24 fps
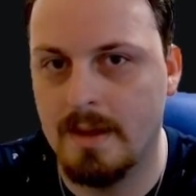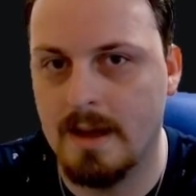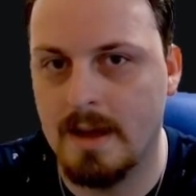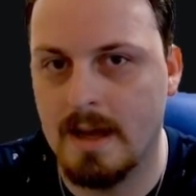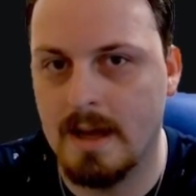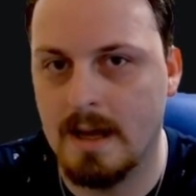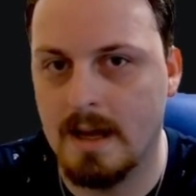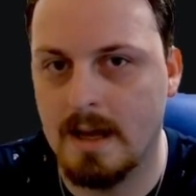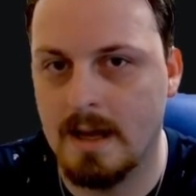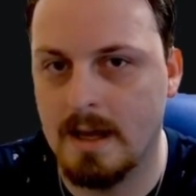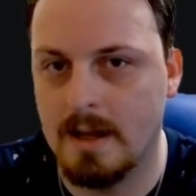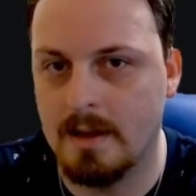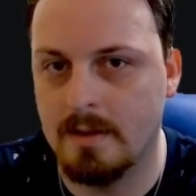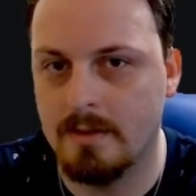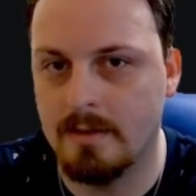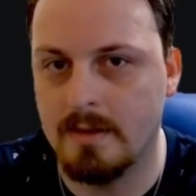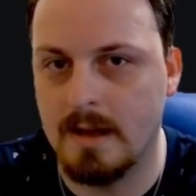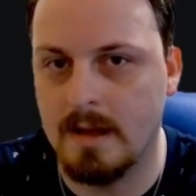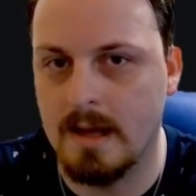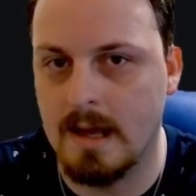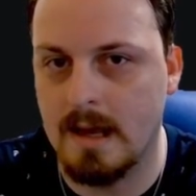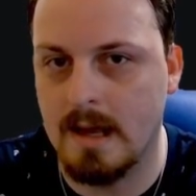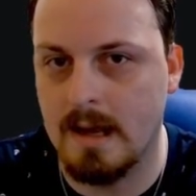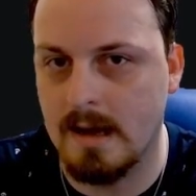as
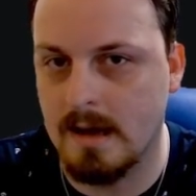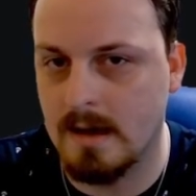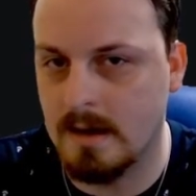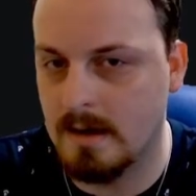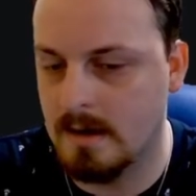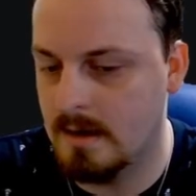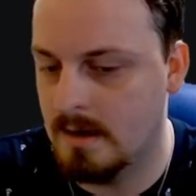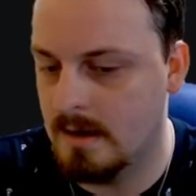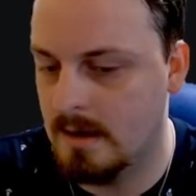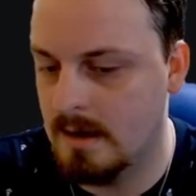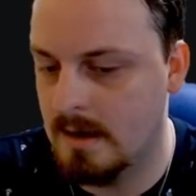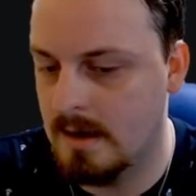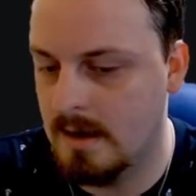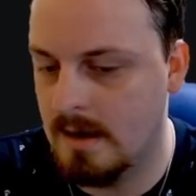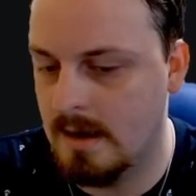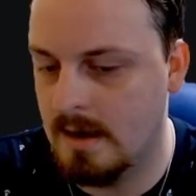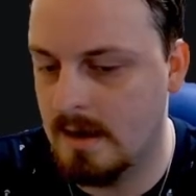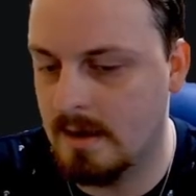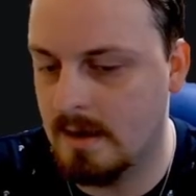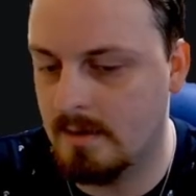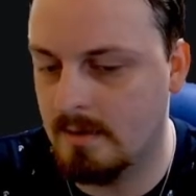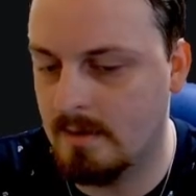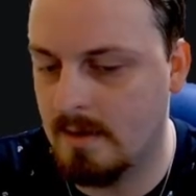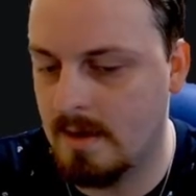an
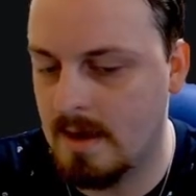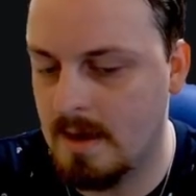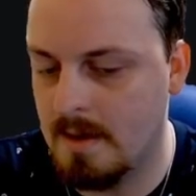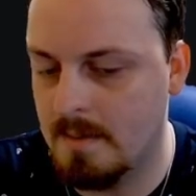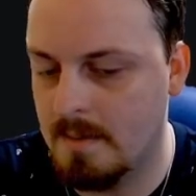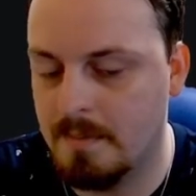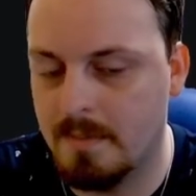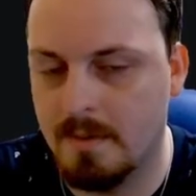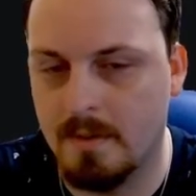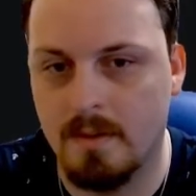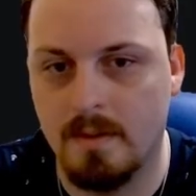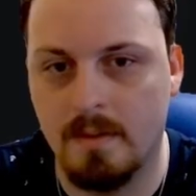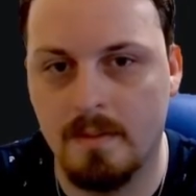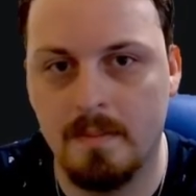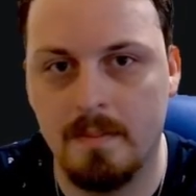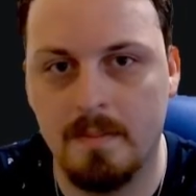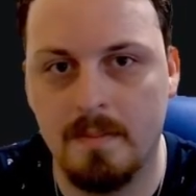example.